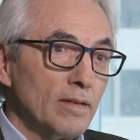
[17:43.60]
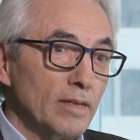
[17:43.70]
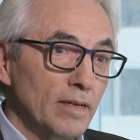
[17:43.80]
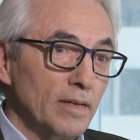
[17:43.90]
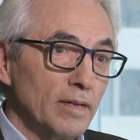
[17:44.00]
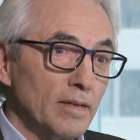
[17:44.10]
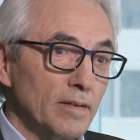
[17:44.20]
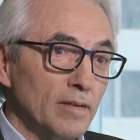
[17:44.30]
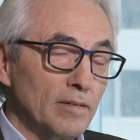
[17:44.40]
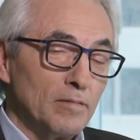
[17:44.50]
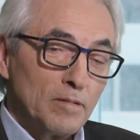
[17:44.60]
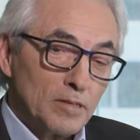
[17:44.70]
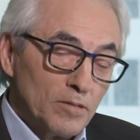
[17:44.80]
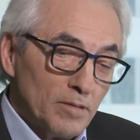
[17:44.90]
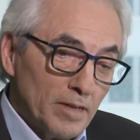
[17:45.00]
And uh,
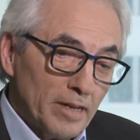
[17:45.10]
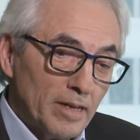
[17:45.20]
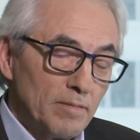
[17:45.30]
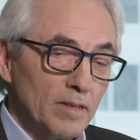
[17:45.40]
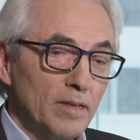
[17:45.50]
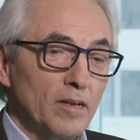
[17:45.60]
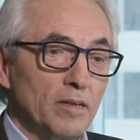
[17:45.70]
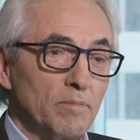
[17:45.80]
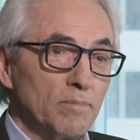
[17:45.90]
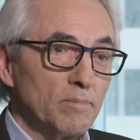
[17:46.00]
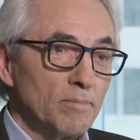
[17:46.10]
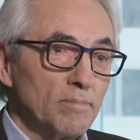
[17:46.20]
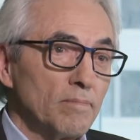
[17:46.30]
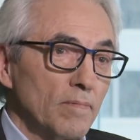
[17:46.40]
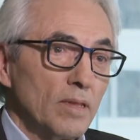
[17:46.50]
so I I
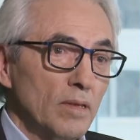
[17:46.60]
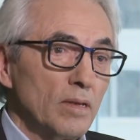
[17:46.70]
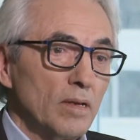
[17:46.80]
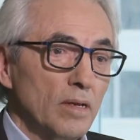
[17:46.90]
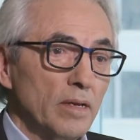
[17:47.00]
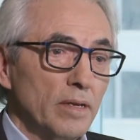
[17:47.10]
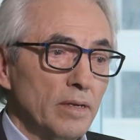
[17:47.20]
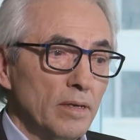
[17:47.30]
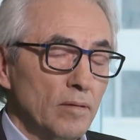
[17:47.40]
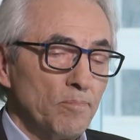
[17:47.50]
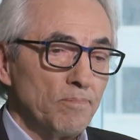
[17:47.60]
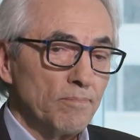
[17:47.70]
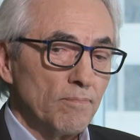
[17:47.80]
I um,